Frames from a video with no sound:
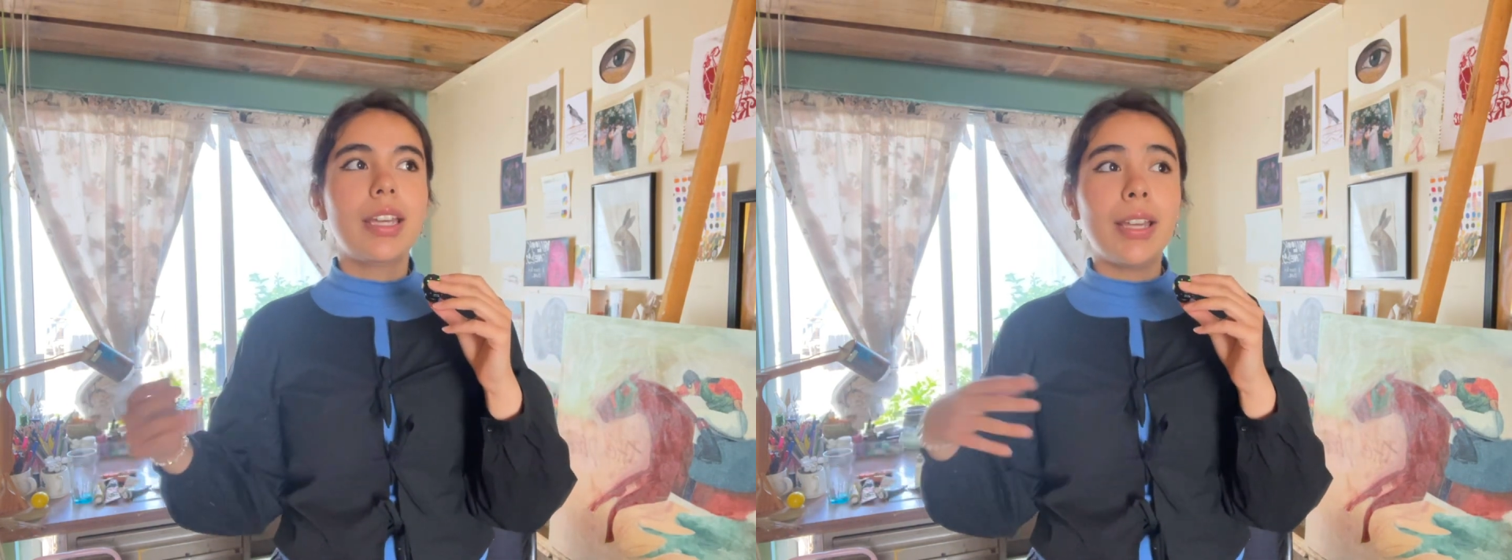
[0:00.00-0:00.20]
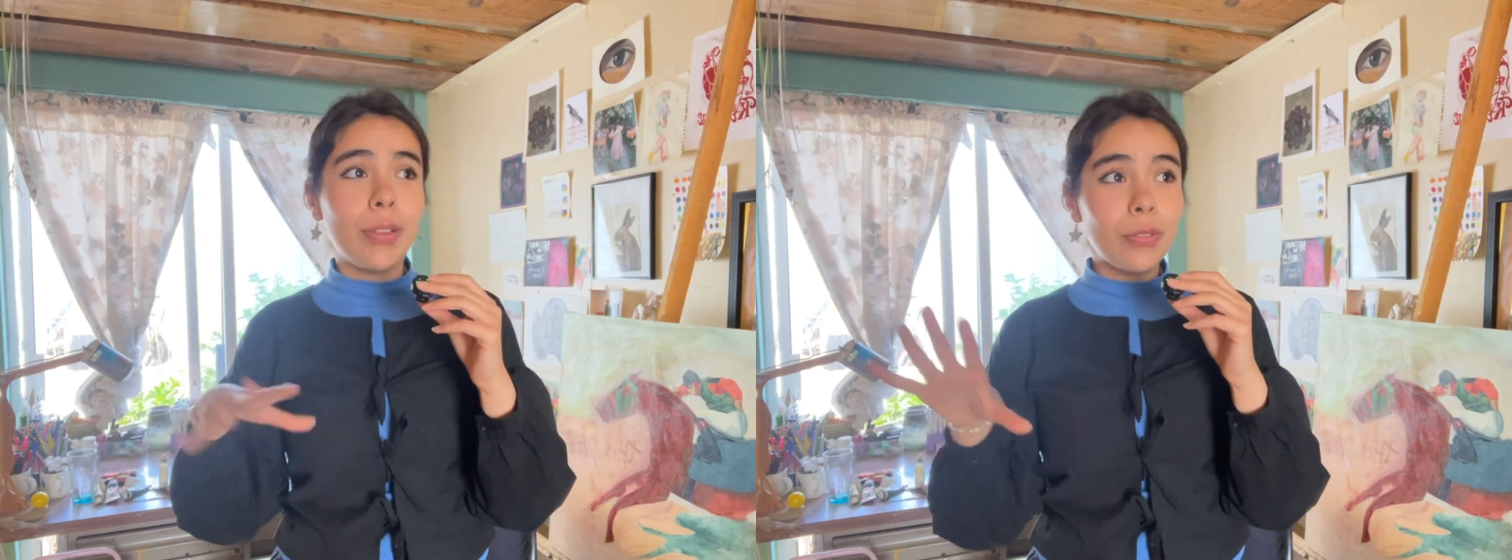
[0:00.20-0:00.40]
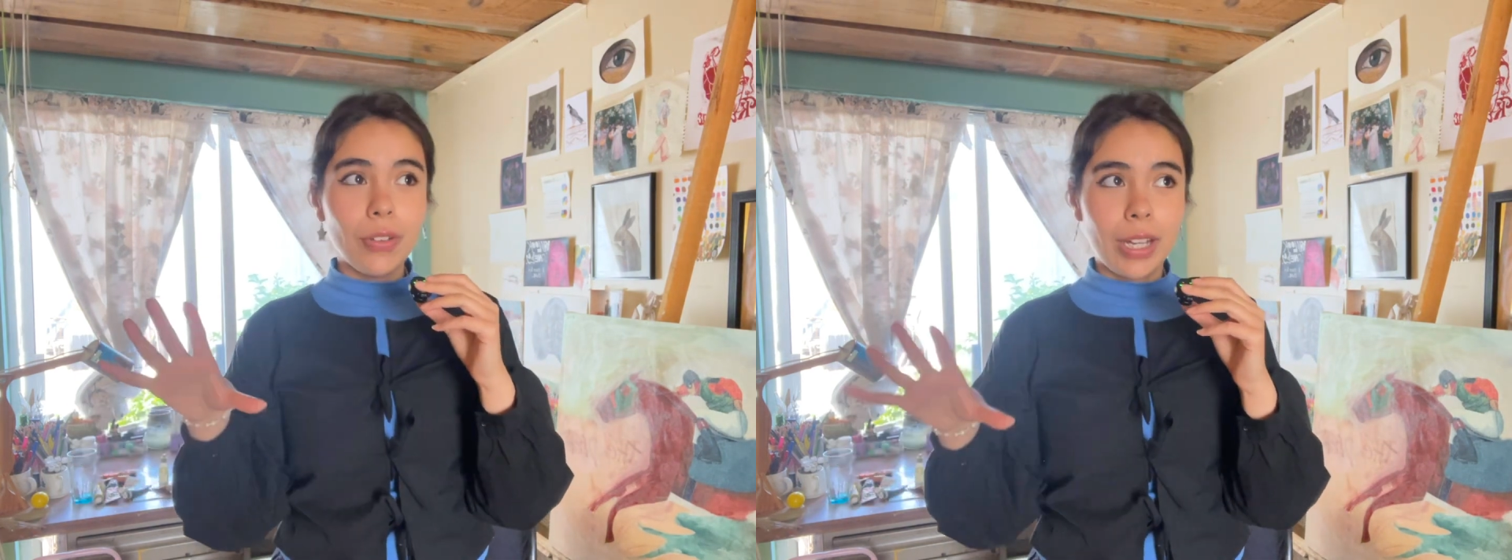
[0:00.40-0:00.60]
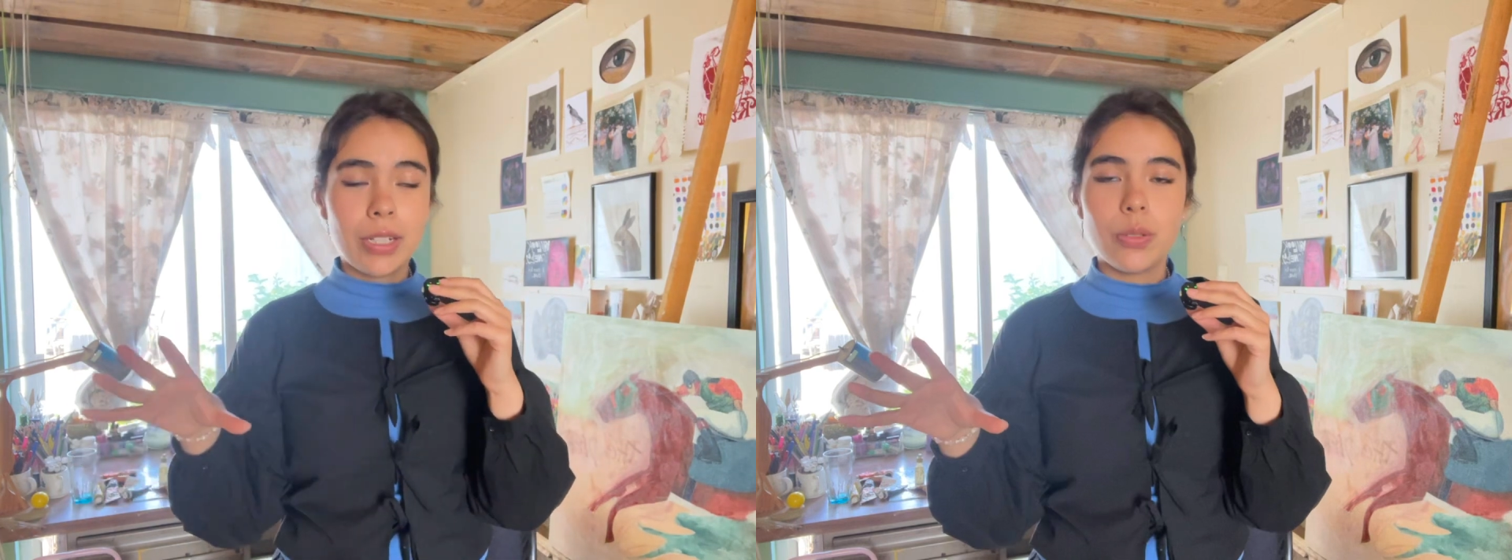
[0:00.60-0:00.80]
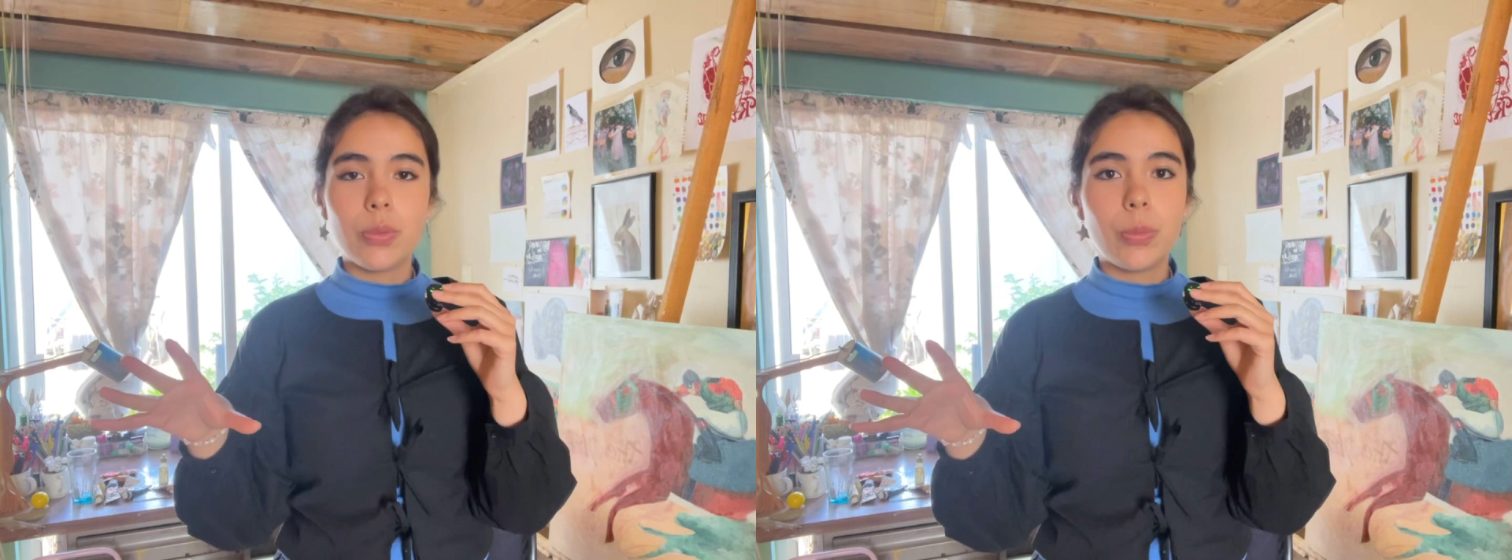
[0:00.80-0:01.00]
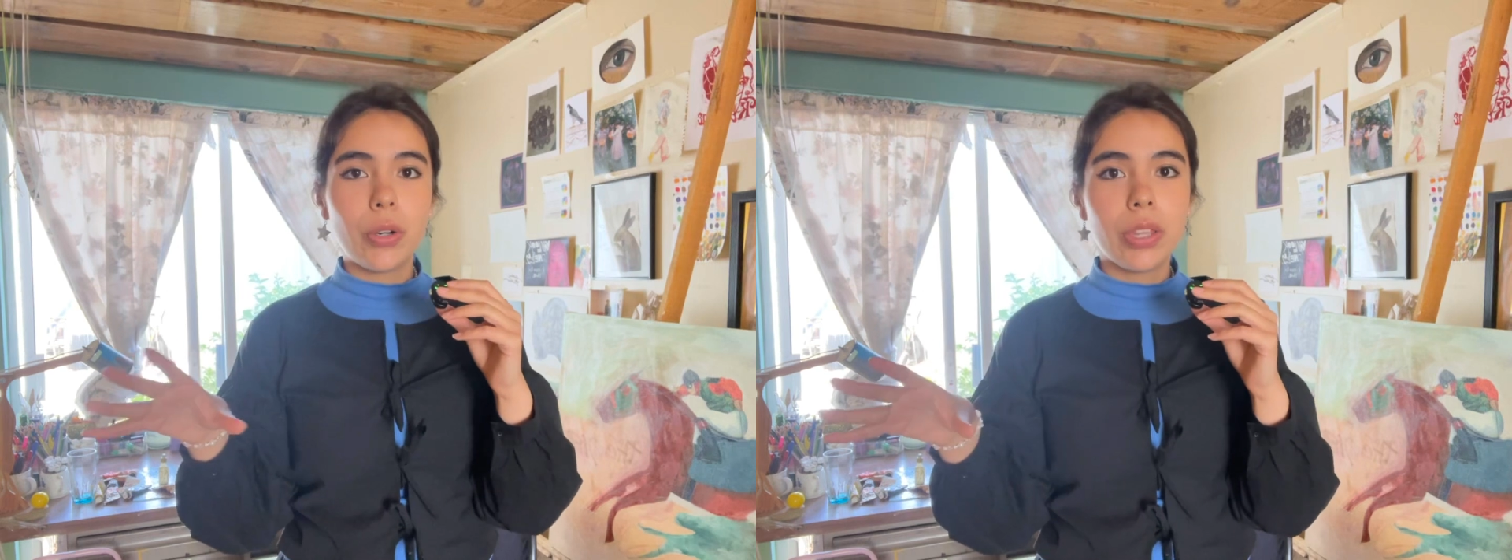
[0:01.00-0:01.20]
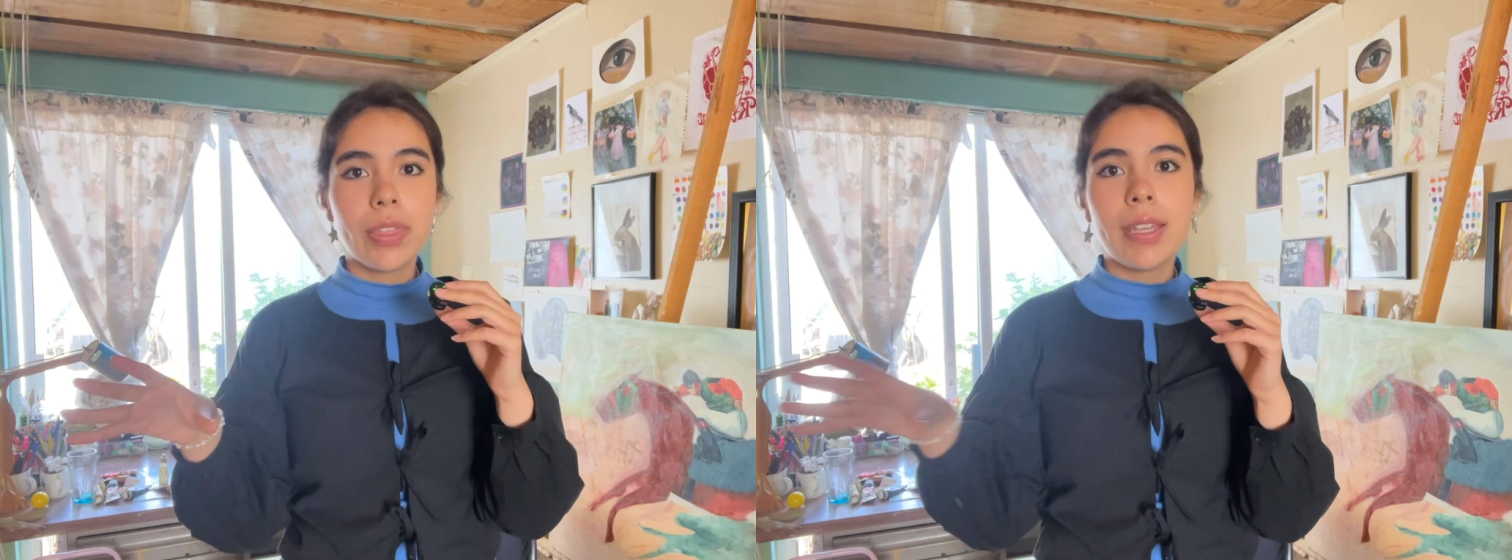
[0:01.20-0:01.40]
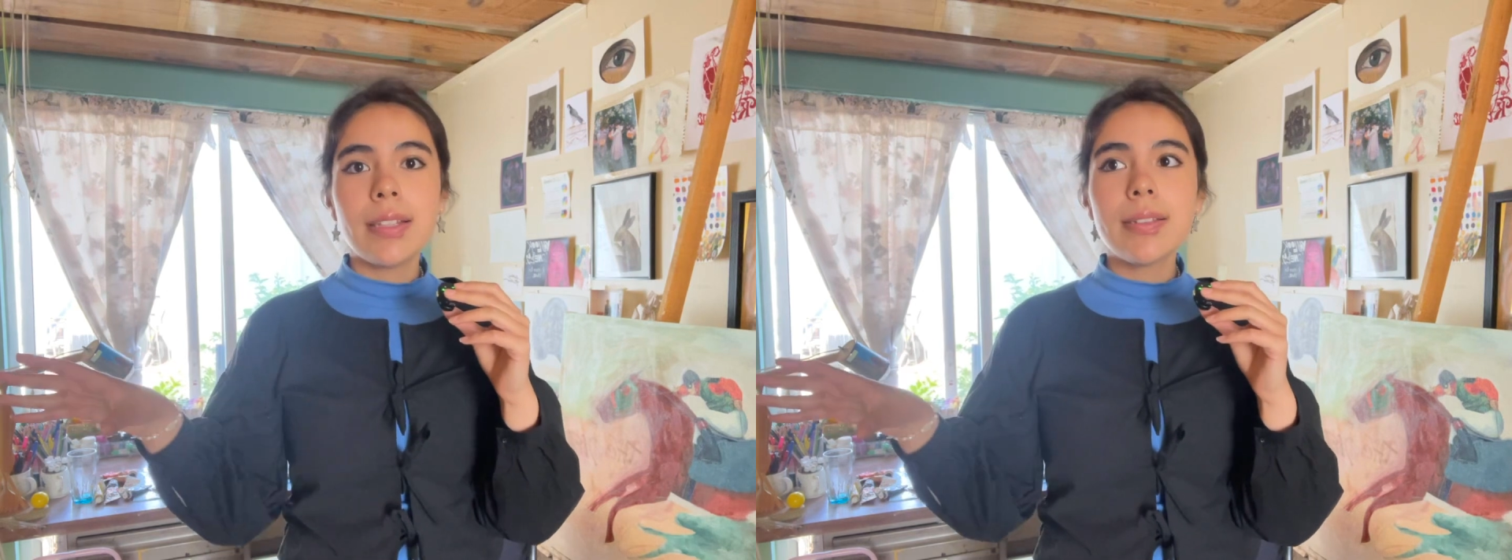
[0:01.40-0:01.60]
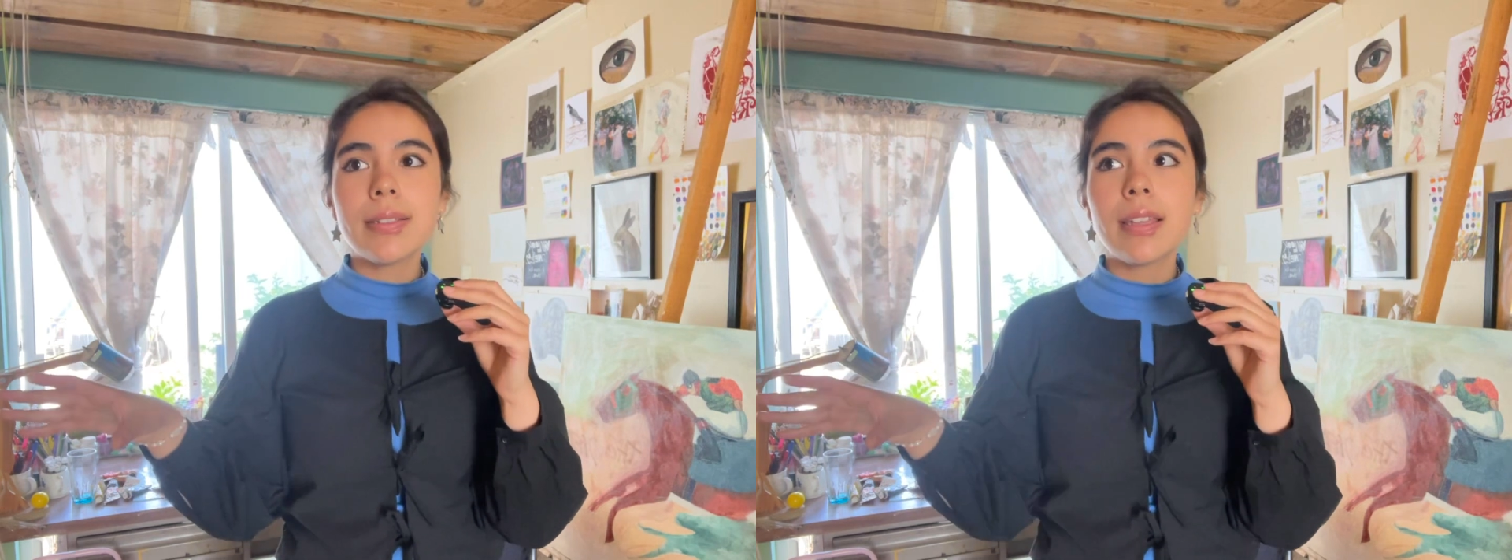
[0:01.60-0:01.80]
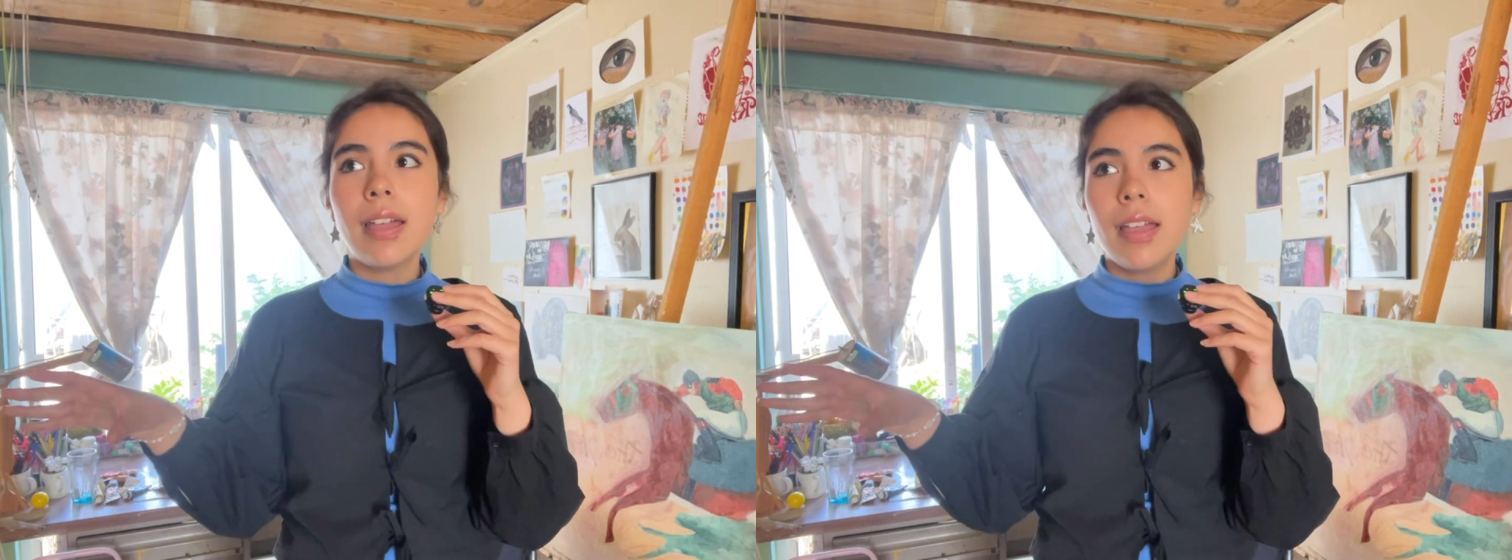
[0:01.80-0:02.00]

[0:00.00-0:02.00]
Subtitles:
if I do more things